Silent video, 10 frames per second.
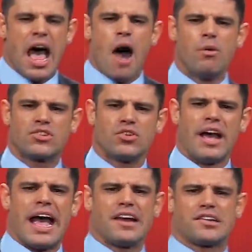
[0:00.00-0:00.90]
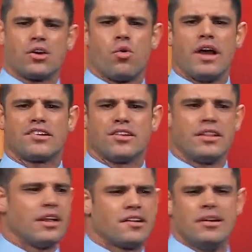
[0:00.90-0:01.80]
I want you to ask the
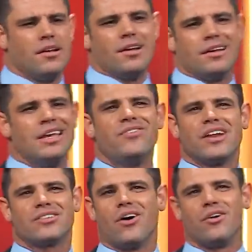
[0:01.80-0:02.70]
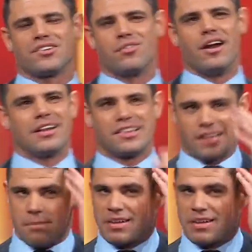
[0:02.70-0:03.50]
question that even adults rarely stop